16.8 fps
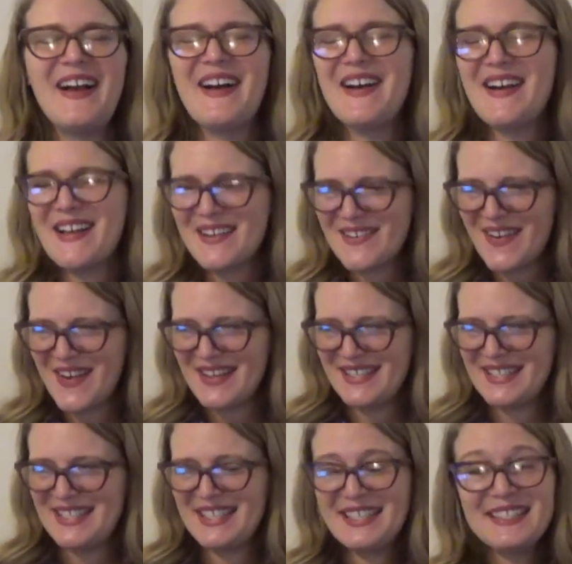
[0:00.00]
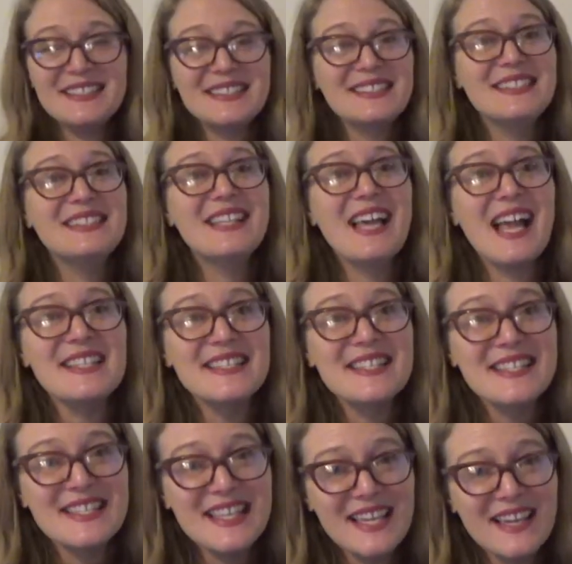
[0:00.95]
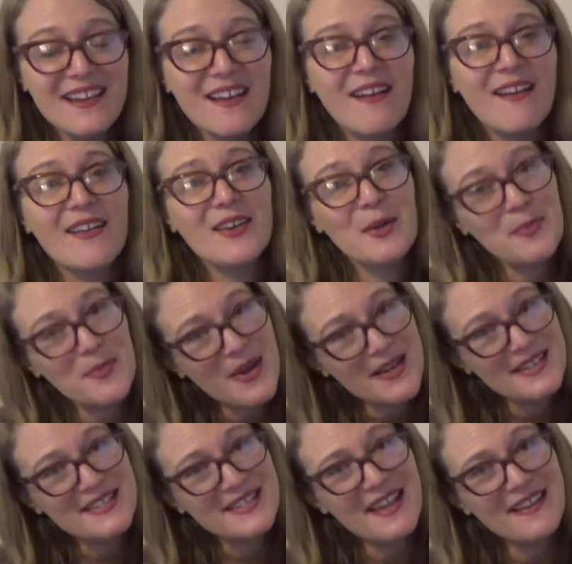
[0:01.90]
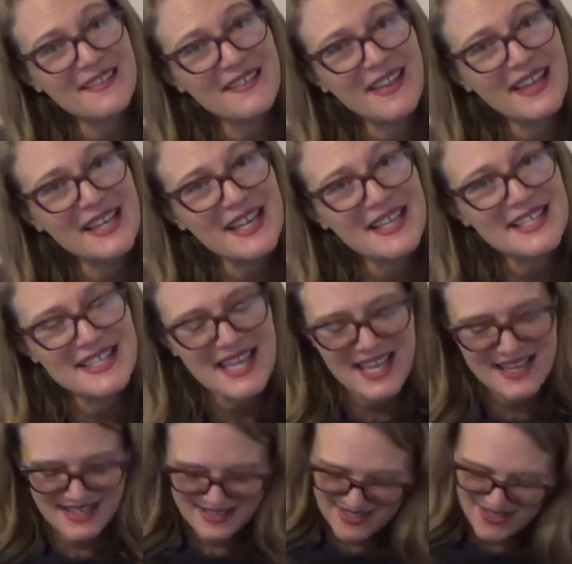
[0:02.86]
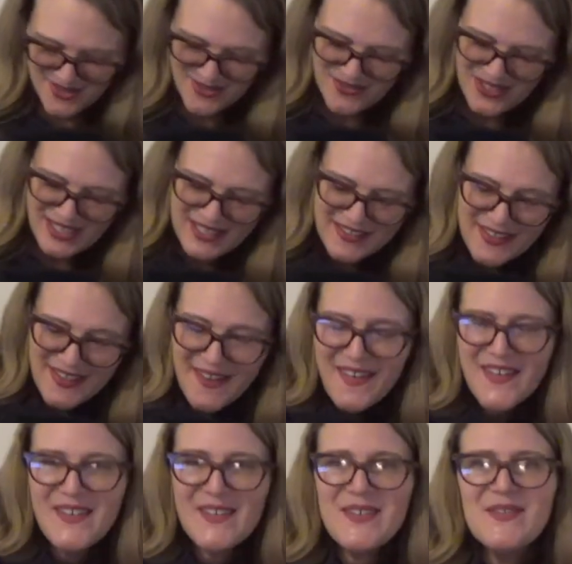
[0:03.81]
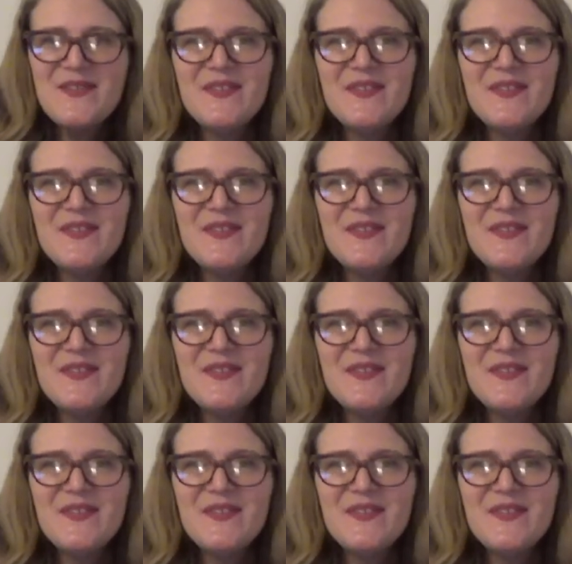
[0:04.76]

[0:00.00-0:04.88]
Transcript: all right let's sing our goodbye song like i said here we go